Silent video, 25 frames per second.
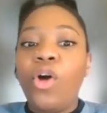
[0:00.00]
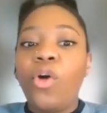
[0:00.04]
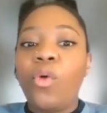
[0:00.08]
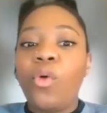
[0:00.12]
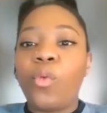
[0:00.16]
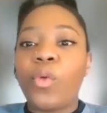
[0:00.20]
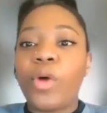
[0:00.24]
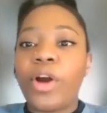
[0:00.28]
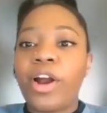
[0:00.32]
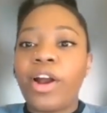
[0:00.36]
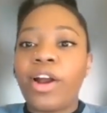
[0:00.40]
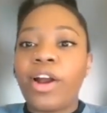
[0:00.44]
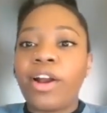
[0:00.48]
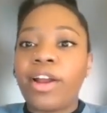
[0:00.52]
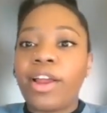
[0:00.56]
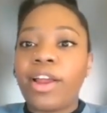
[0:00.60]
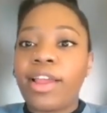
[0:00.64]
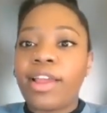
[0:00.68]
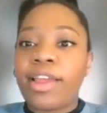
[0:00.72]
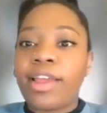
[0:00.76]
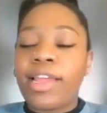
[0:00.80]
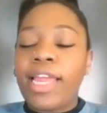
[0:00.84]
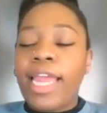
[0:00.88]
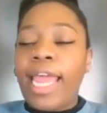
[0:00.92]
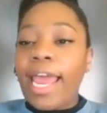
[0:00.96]
we're
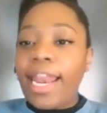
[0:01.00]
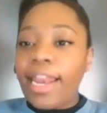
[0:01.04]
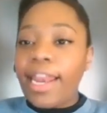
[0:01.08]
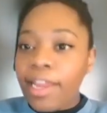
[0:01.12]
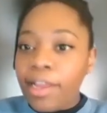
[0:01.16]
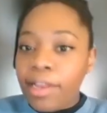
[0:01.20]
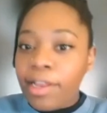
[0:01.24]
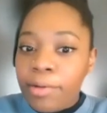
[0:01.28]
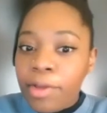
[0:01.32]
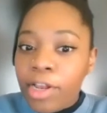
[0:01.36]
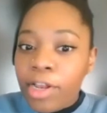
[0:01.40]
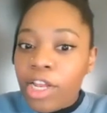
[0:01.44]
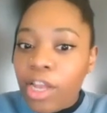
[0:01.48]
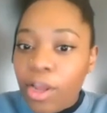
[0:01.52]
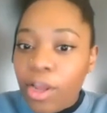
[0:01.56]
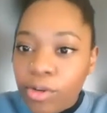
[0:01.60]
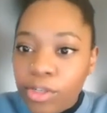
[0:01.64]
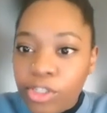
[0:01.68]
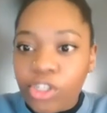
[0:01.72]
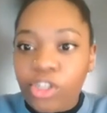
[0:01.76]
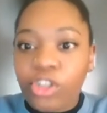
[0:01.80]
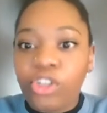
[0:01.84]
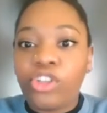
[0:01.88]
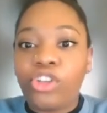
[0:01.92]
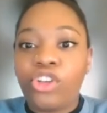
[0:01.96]
getting
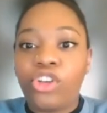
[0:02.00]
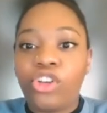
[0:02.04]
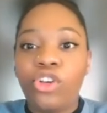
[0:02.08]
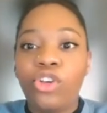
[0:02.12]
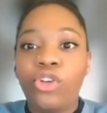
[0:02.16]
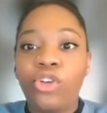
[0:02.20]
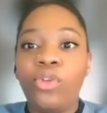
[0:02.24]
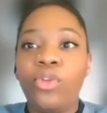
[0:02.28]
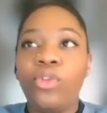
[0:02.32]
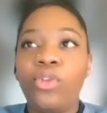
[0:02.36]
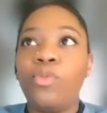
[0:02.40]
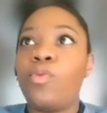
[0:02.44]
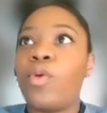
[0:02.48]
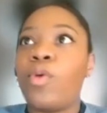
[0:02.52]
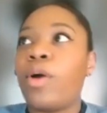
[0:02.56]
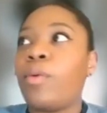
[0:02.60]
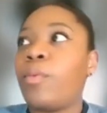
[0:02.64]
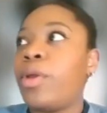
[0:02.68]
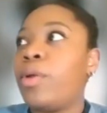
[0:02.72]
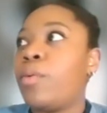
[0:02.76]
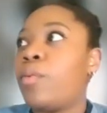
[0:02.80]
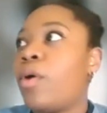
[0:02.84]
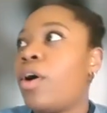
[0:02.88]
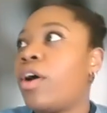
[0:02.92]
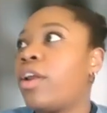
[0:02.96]
closer to what
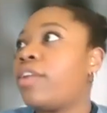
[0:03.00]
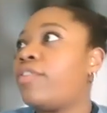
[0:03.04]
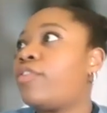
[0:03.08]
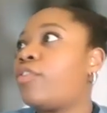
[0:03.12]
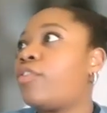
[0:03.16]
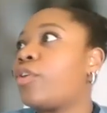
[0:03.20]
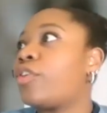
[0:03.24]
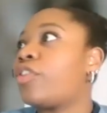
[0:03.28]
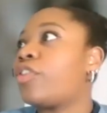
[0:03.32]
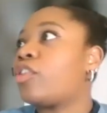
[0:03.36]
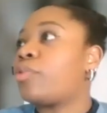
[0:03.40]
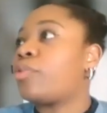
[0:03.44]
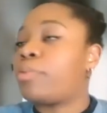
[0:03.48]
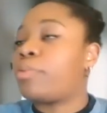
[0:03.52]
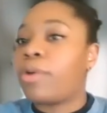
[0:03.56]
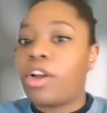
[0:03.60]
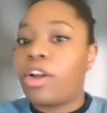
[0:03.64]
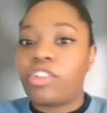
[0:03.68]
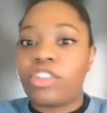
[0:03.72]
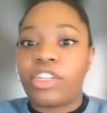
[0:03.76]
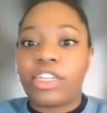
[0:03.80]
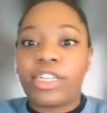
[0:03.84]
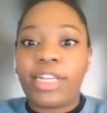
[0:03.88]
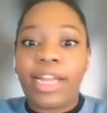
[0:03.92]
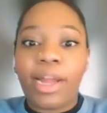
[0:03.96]
we want for this
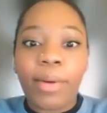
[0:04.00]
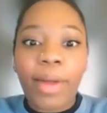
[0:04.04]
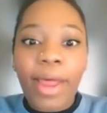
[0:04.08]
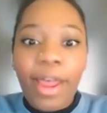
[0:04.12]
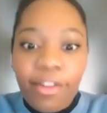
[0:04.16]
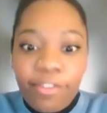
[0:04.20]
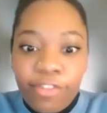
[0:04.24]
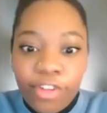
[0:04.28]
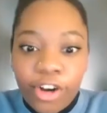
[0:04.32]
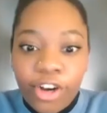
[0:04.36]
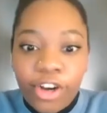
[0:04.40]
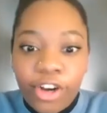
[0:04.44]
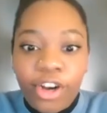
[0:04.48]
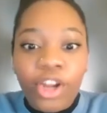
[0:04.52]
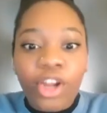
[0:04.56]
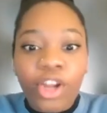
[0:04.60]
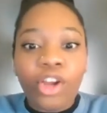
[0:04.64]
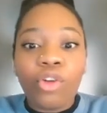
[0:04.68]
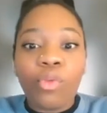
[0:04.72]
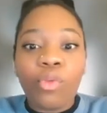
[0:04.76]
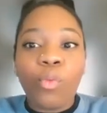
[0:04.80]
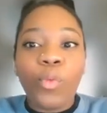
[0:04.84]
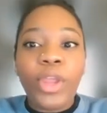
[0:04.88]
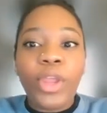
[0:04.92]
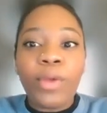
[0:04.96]
project. However,
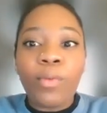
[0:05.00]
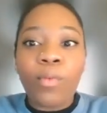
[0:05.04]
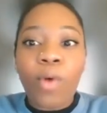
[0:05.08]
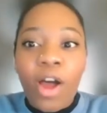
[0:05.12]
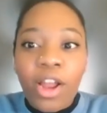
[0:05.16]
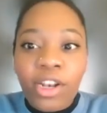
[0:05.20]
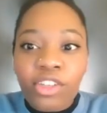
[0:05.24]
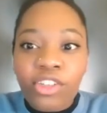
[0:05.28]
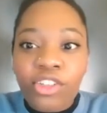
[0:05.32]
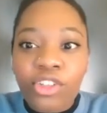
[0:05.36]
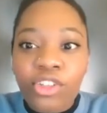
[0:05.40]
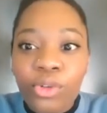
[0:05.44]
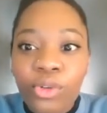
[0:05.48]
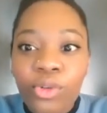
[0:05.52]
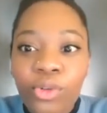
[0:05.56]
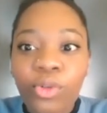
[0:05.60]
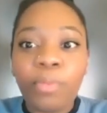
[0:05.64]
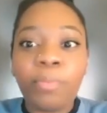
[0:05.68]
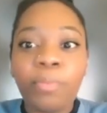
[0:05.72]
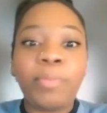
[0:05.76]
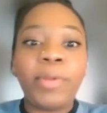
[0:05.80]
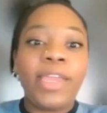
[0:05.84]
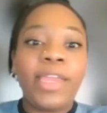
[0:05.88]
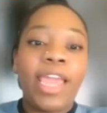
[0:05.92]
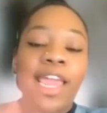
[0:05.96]
we want to
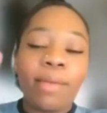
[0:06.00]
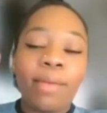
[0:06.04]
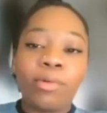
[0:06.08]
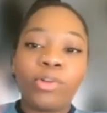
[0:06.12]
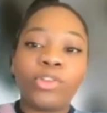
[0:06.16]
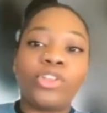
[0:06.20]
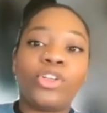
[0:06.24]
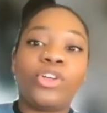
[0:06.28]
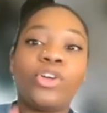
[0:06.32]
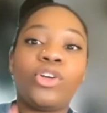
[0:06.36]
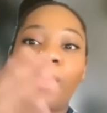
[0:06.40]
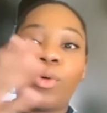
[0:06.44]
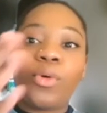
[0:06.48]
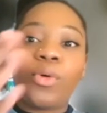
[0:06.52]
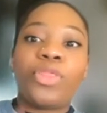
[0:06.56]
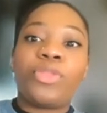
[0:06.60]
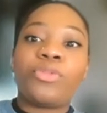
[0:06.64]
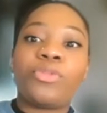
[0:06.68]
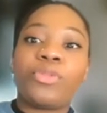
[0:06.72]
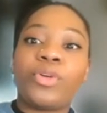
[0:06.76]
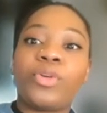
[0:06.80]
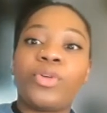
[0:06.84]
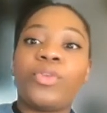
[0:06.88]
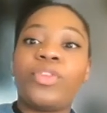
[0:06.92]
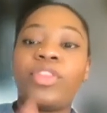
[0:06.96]
be able to go
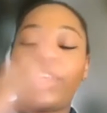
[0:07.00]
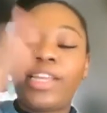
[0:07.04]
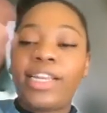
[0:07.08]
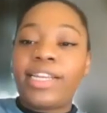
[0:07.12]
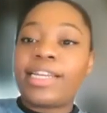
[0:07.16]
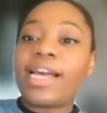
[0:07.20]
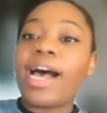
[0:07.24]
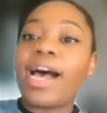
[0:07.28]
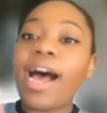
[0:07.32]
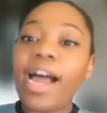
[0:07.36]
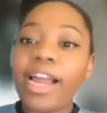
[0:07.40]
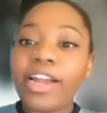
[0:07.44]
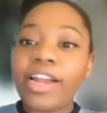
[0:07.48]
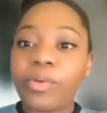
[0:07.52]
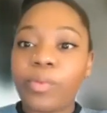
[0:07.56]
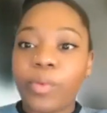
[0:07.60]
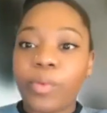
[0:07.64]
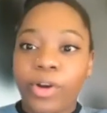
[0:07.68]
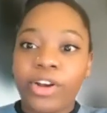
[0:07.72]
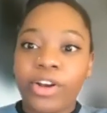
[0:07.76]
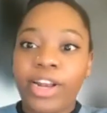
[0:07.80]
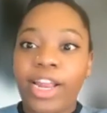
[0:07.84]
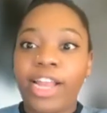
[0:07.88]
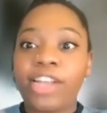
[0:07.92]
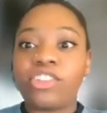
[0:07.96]
through the entire
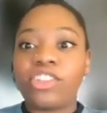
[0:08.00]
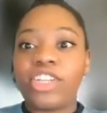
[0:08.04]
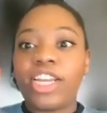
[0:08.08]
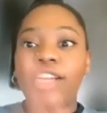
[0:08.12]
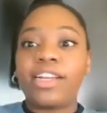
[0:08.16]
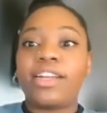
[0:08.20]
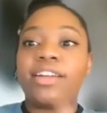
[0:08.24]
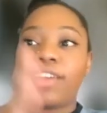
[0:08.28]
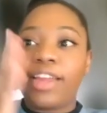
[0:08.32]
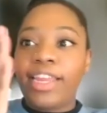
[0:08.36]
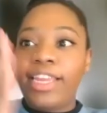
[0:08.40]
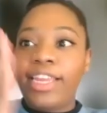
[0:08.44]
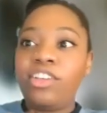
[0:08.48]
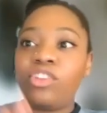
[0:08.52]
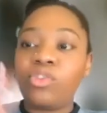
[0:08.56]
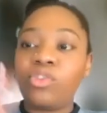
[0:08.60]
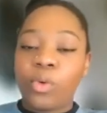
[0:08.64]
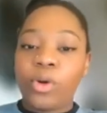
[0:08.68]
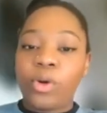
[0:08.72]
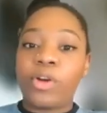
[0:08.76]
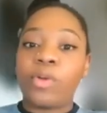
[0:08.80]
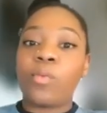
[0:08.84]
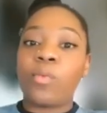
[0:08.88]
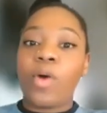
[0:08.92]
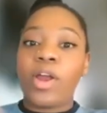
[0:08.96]
word and check each
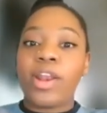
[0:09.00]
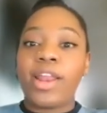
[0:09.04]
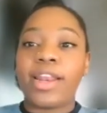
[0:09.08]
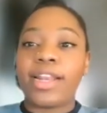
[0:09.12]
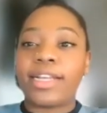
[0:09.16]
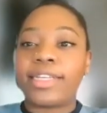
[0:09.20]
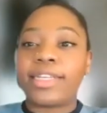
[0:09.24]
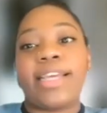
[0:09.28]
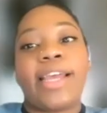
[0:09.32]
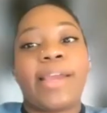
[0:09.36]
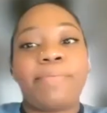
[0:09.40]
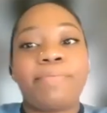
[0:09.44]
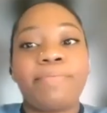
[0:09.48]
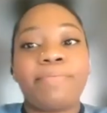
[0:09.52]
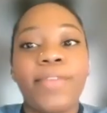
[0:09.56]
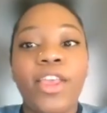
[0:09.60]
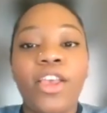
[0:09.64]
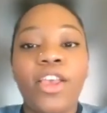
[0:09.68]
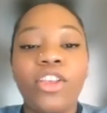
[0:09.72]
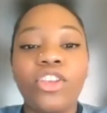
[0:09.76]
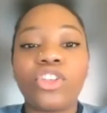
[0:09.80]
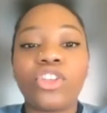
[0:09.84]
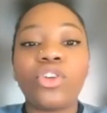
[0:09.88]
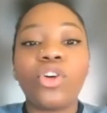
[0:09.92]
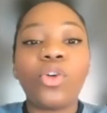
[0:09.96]
word one at a time.
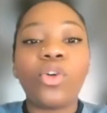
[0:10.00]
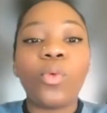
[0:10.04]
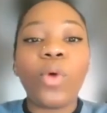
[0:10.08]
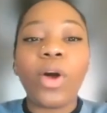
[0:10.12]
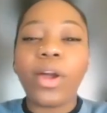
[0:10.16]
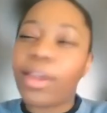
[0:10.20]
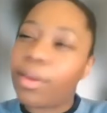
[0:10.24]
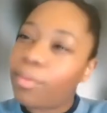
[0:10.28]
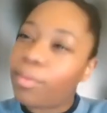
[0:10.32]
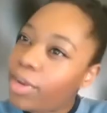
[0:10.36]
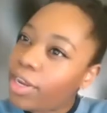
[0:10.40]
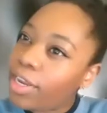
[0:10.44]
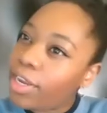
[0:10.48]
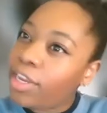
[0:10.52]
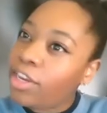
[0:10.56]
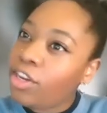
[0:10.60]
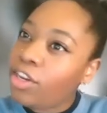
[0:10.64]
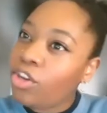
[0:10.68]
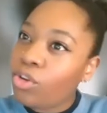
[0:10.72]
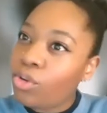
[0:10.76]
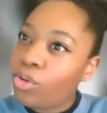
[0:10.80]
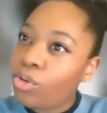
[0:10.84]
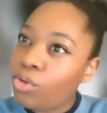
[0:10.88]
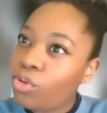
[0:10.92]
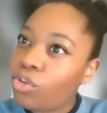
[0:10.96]
So what can we
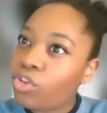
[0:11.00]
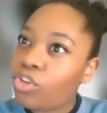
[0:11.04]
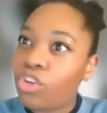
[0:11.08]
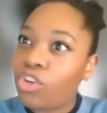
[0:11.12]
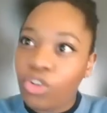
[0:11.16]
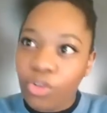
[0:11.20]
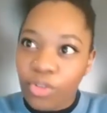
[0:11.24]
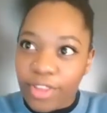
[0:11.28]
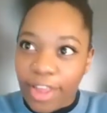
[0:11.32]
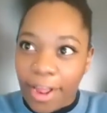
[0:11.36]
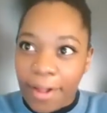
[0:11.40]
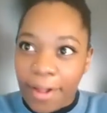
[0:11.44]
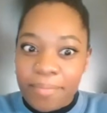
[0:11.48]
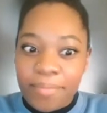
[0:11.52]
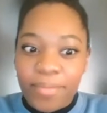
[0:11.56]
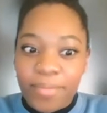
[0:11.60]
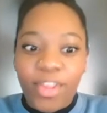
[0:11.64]
use to do that?